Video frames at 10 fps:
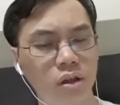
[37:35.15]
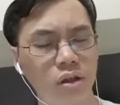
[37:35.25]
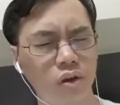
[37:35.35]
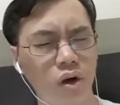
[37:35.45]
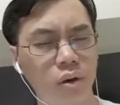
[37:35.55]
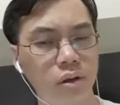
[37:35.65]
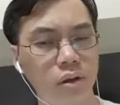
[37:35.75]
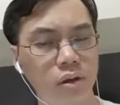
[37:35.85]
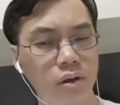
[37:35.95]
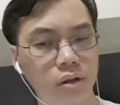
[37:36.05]

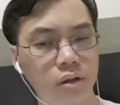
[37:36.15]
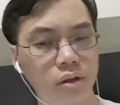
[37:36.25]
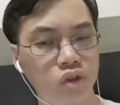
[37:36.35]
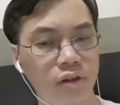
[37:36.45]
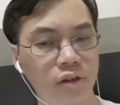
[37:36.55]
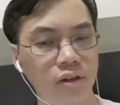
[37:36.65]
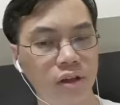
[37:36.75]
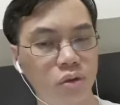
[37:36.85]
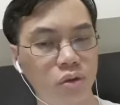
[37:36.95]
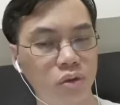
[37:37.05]
normal travelling
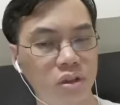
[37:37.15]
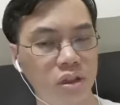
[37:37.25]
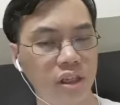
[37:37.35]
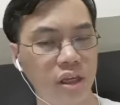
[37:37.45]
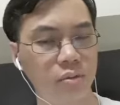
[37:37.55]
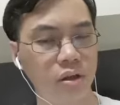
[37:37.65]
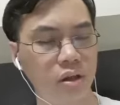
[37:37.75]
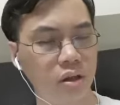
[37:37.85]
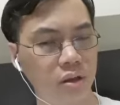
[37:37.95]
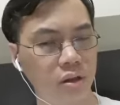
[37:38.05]
rules in the DM
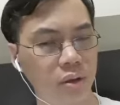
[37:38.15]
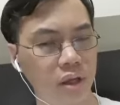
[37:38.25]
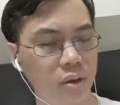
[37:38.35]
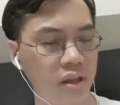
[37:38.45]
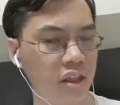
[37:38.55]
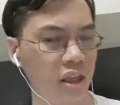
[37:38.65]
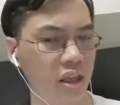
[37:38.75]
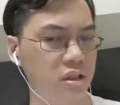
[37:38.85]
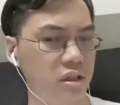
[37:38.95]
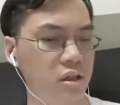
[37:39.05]
in the P_H_B and
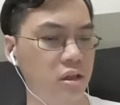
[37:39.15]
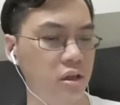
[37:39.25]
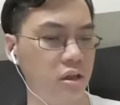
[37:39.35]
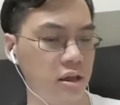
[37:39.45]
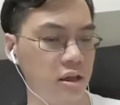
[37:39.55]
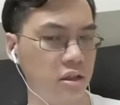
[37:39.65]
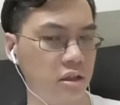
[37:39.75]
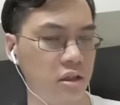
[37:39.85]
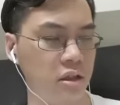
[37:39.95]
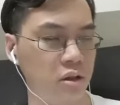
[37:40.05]
D_M_G as
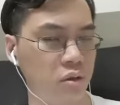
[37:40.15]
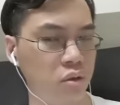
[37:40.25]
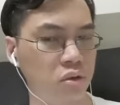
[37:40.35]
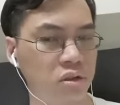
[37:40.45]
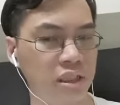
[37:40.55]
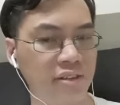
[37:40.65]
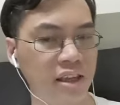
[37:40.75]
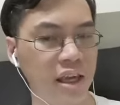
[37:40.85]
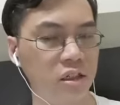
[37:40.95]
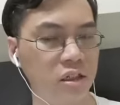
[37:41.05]
the who is the
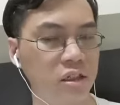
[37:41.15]
navigator